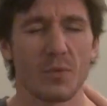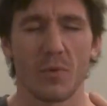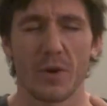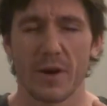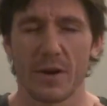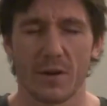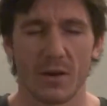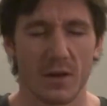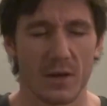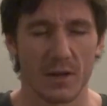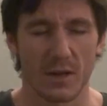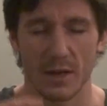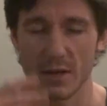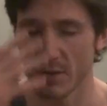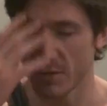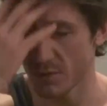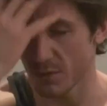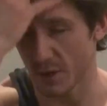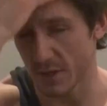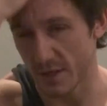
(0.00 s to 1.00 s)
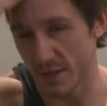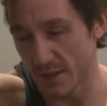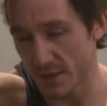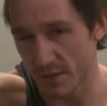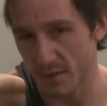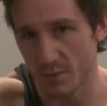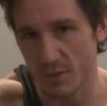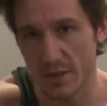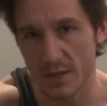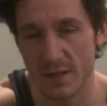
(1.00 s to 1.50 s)
weird. I don't know what
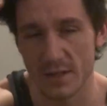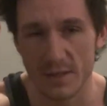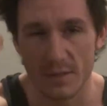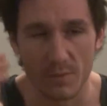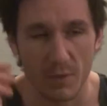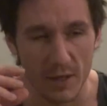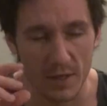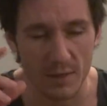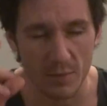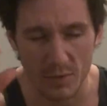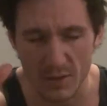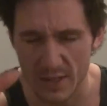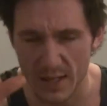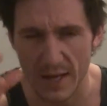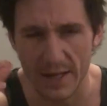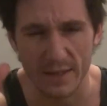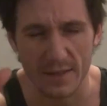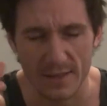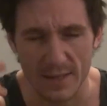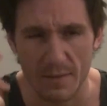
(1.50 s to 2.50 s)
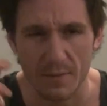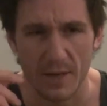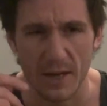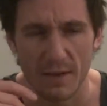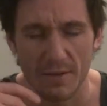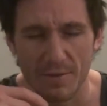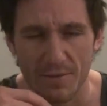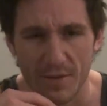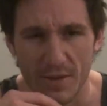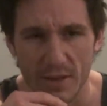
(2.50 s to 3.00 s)
it is, but it was like the same kind
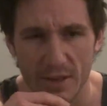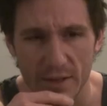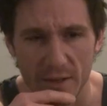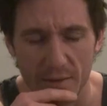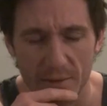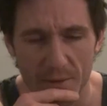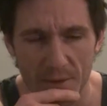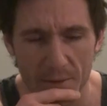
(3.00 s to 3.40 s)
of feeling.